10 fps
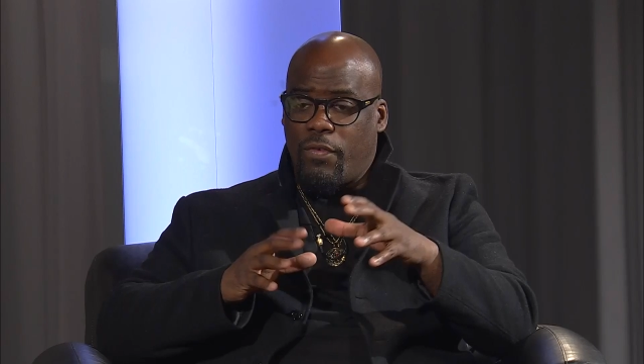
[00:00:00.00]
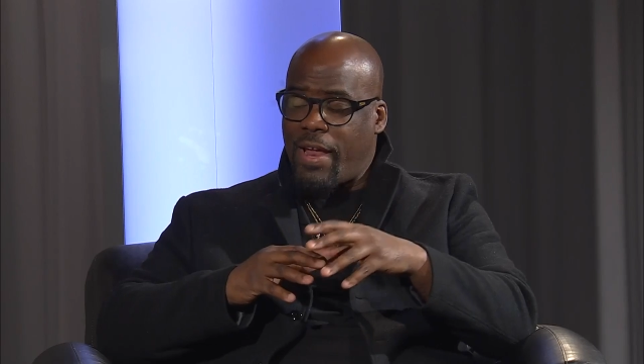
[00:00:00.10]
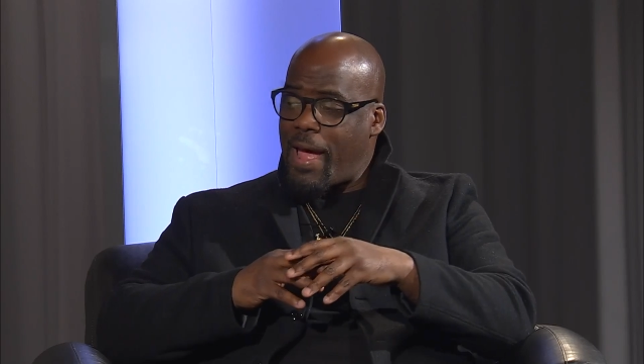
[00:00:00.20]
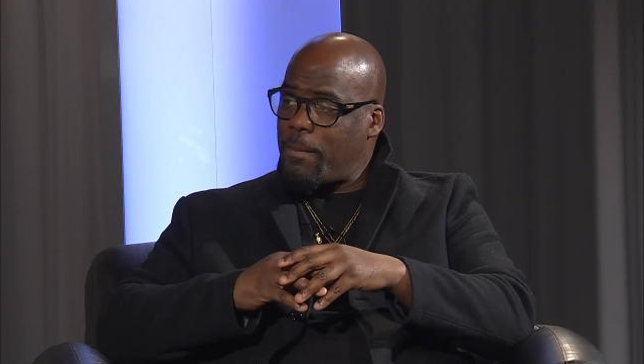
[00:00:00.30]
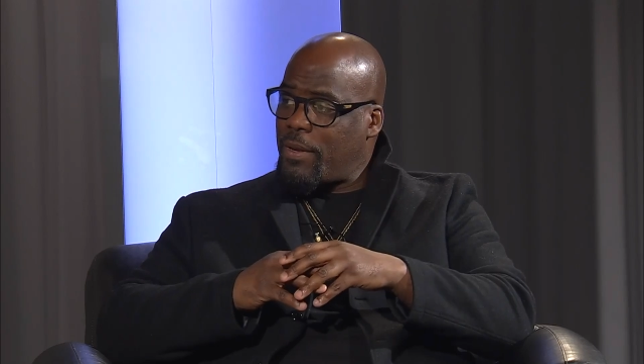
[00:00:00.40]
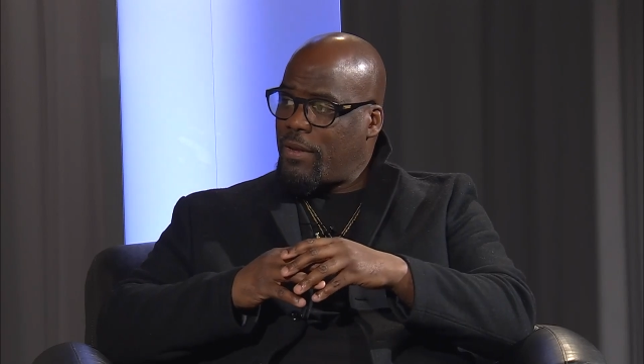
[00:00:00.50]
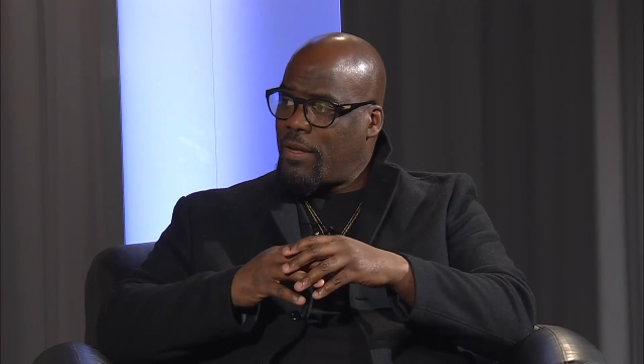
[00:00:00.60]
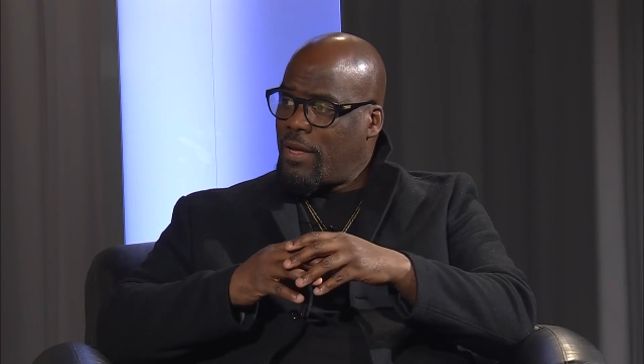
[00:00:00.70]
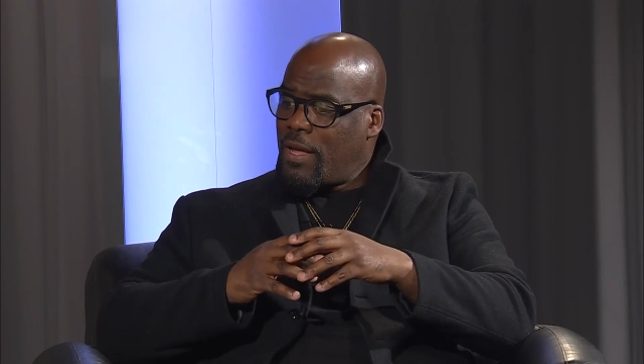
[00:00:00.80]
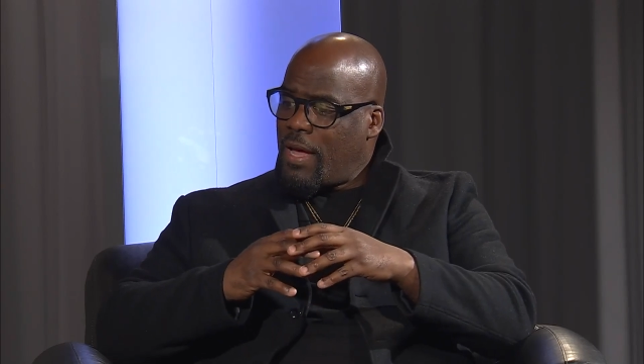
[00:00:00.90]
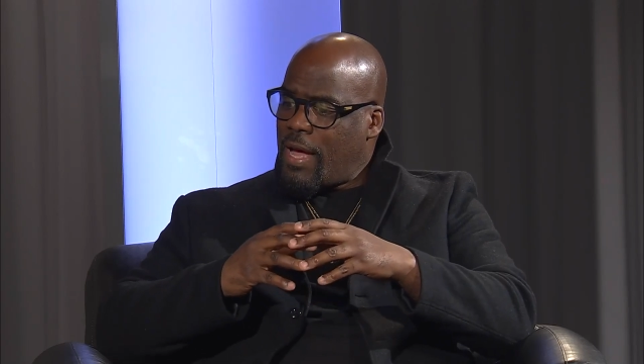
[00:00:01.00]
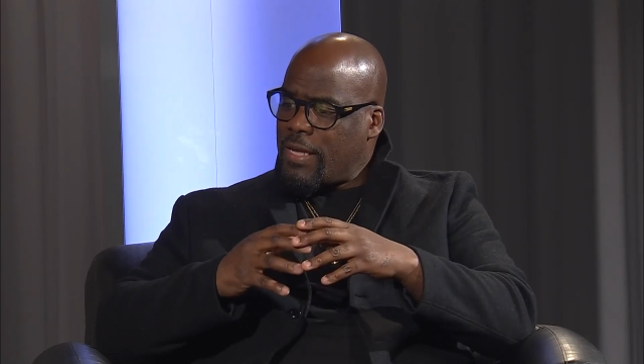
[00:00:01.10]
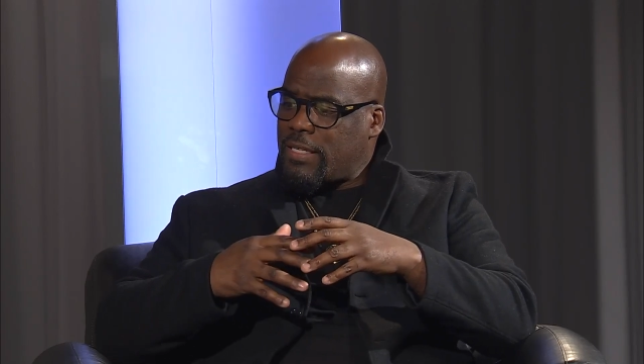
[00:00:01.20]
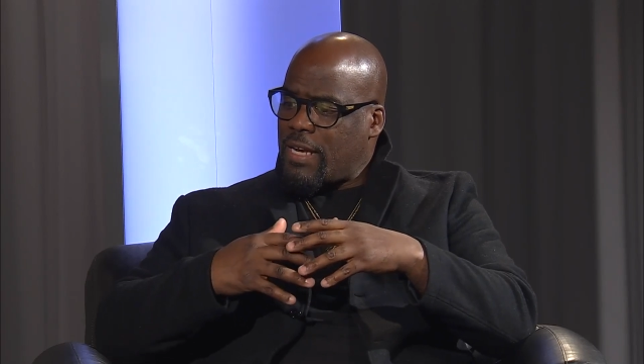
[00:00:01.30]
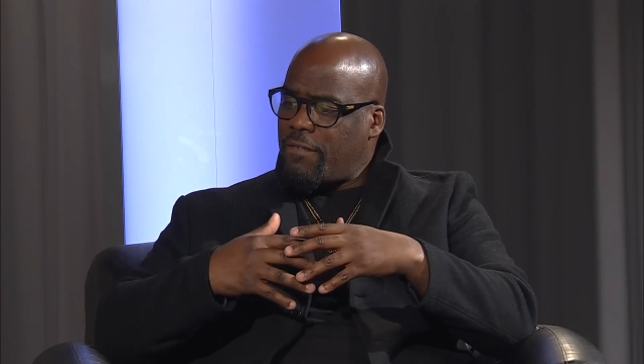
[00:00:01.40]
happened, I
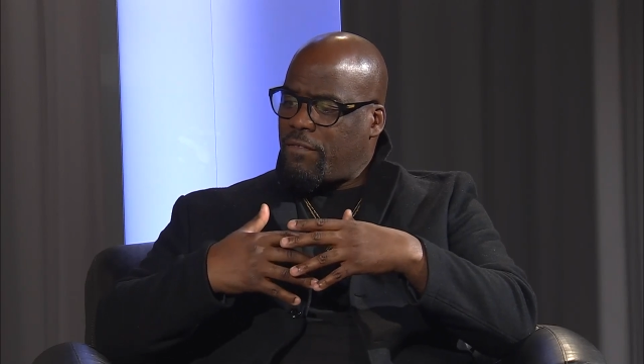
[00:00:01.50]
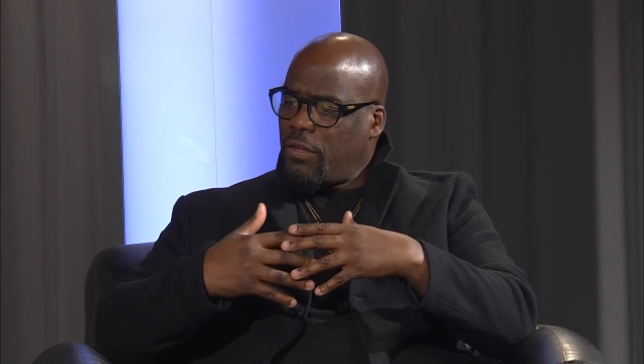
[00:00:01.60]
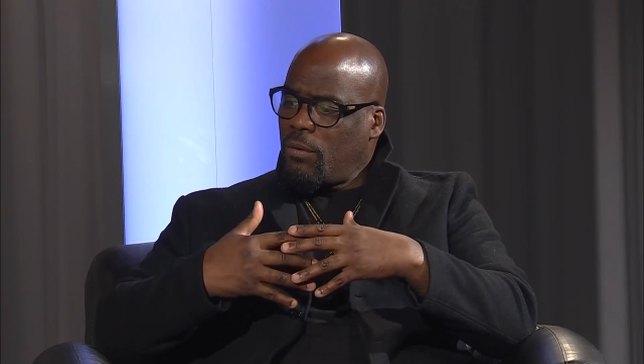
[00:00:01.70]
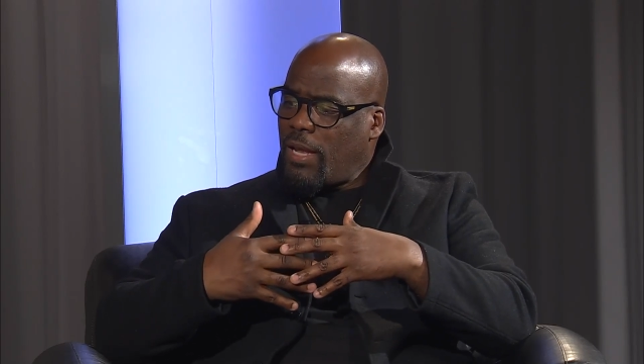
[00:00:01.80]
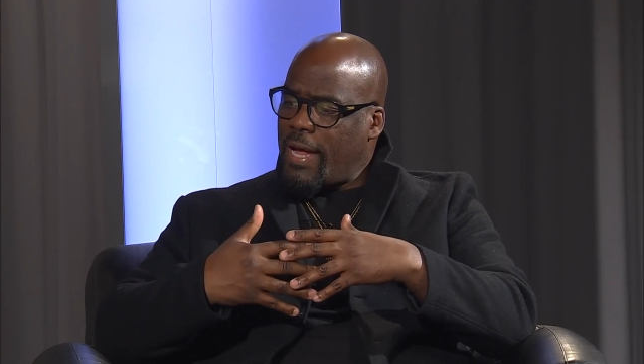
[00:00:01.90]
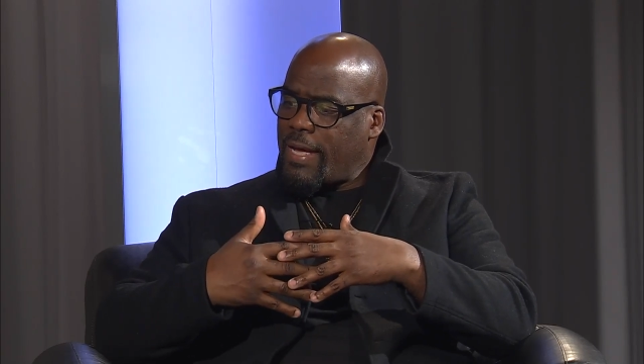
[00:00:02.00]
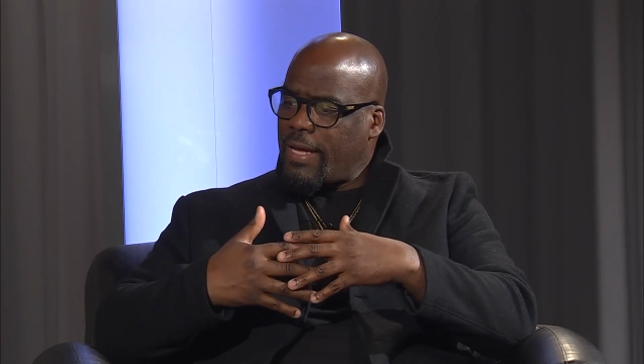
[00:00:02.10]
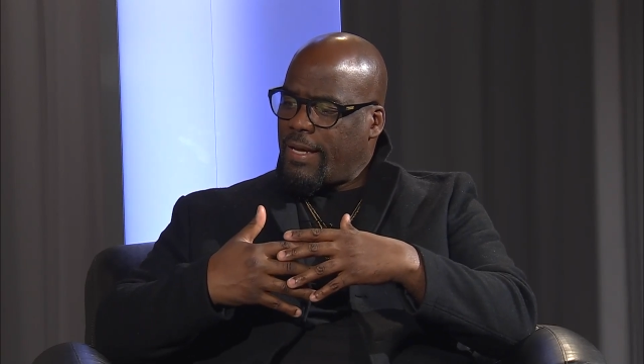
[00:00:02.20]
said, I feel like